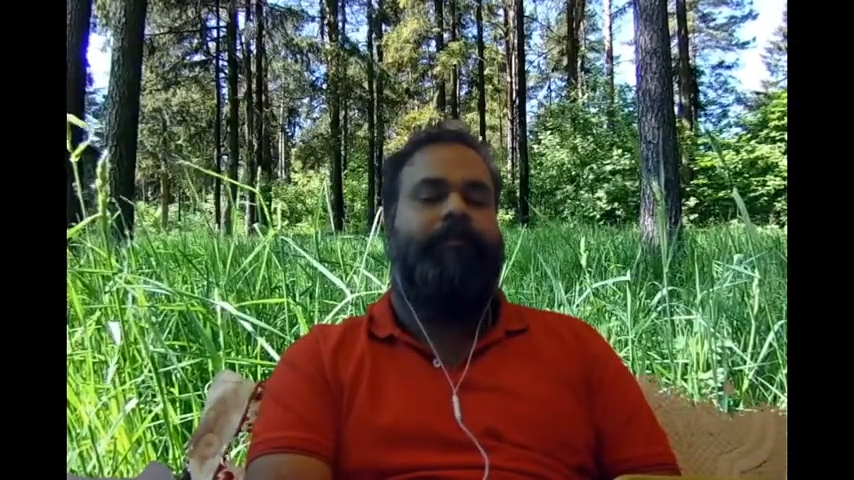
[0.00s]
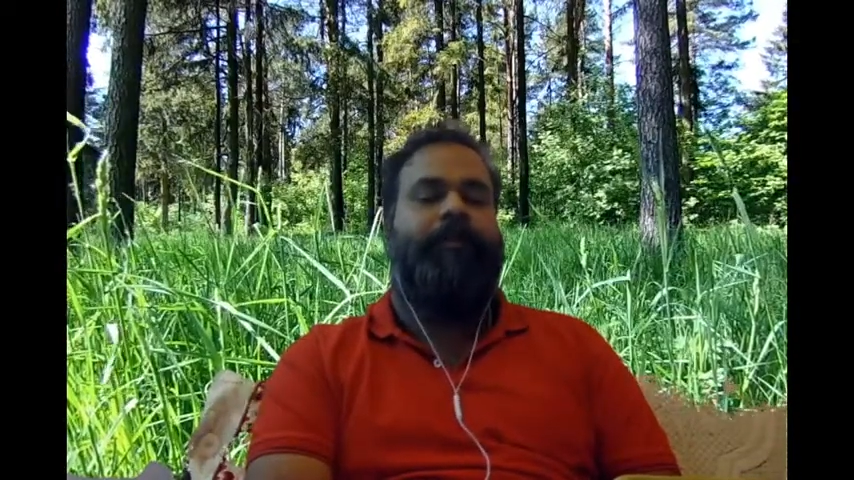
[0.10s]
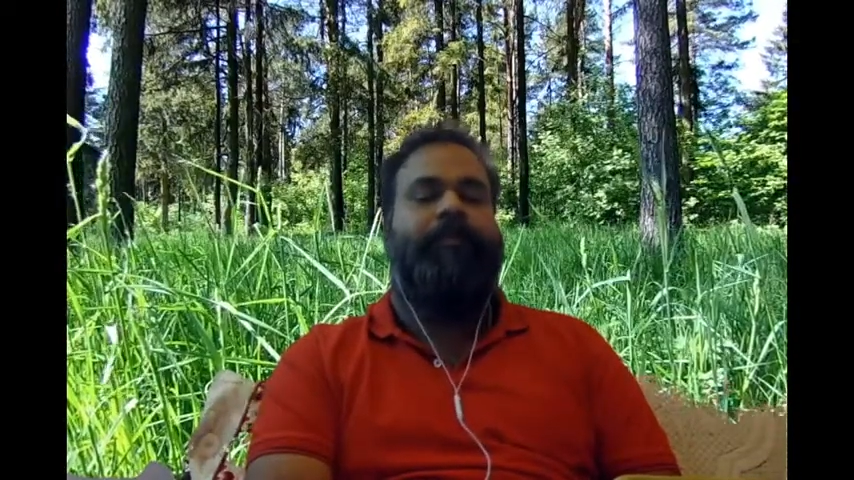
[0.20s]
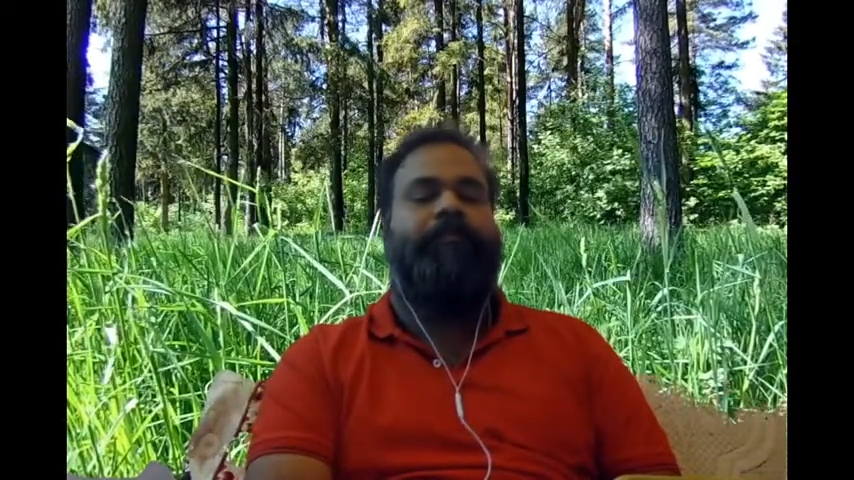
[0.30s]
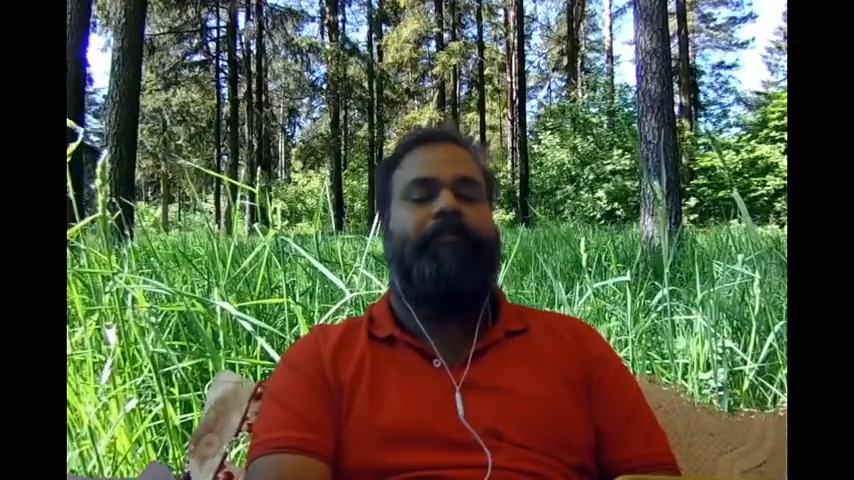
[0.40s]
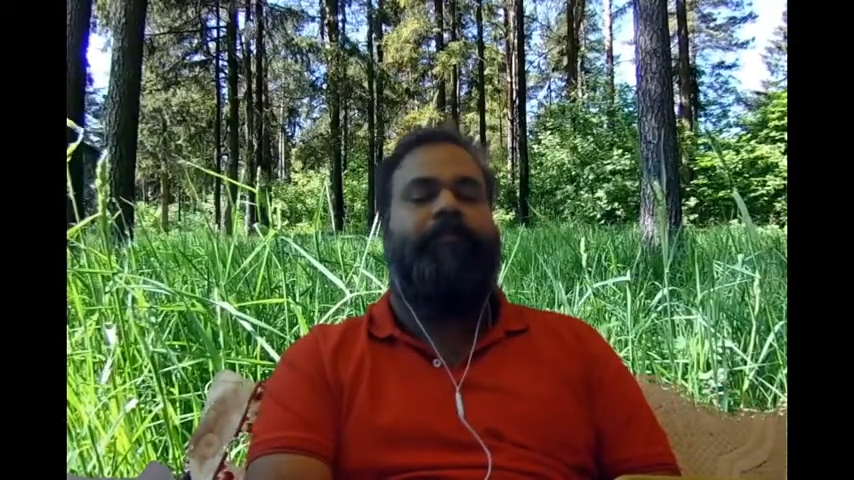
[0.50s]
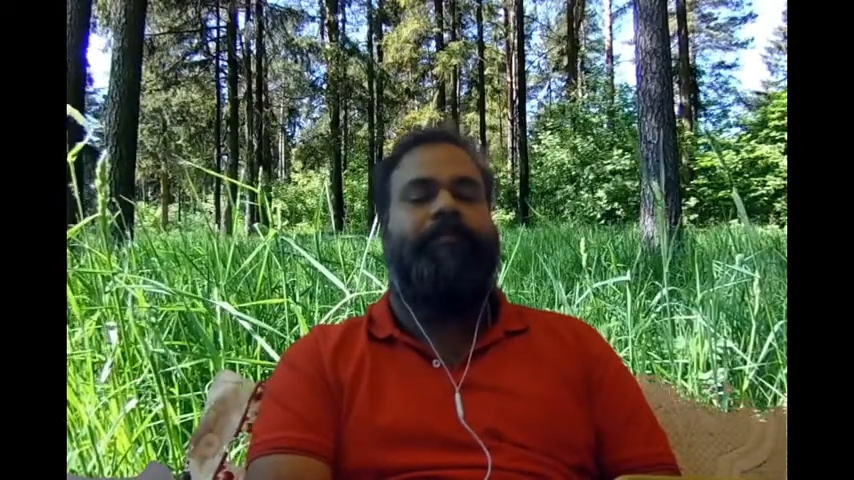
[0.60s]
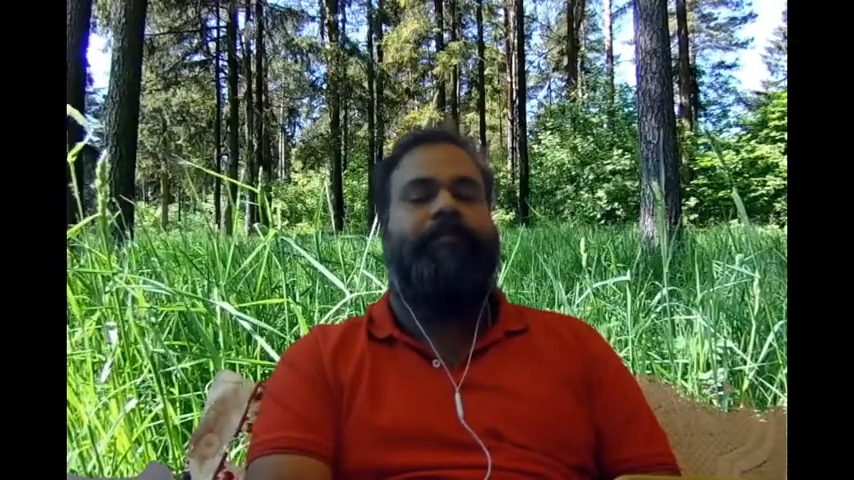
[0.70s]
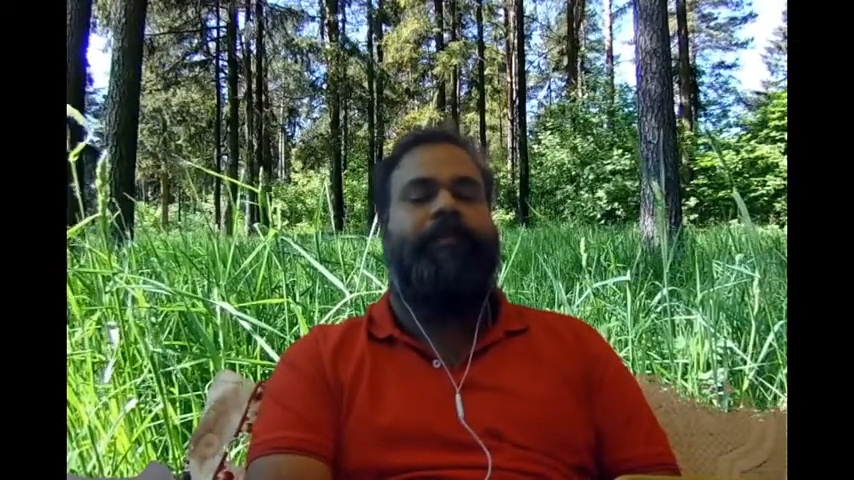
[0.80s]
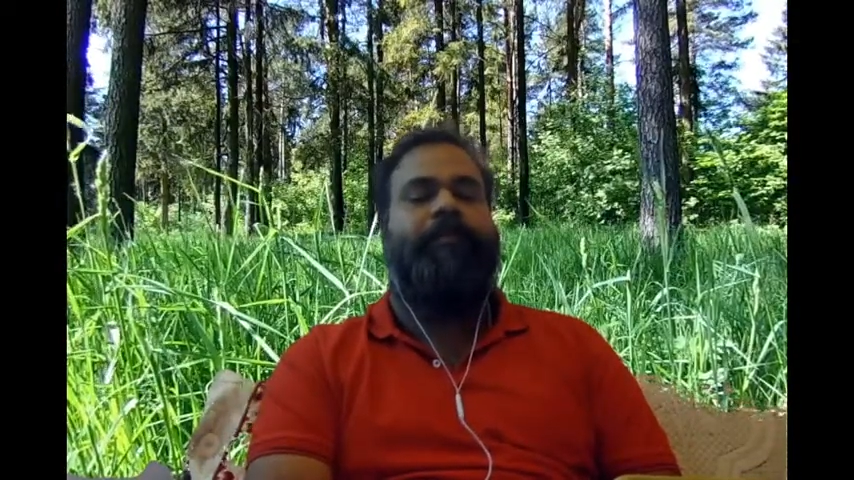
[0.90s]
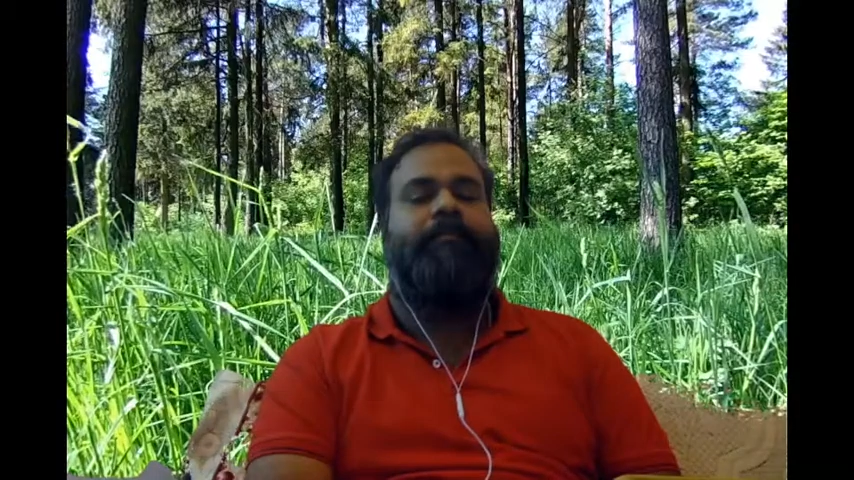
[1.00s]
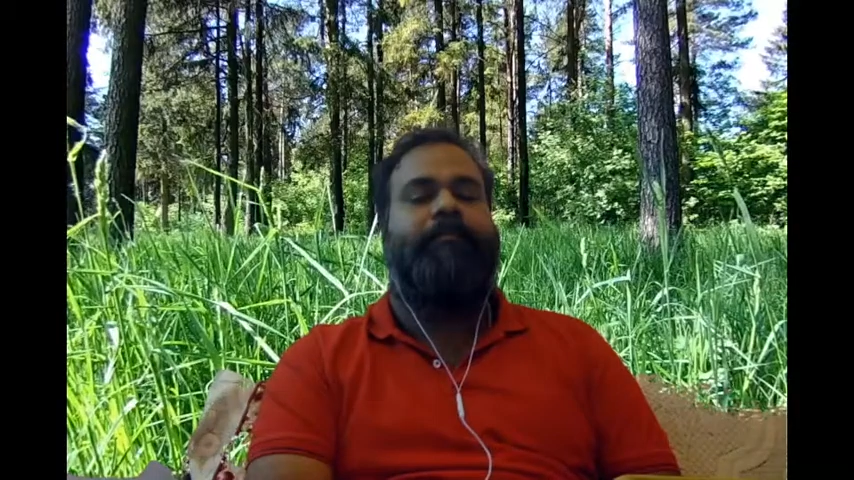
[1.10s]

that is when sun is in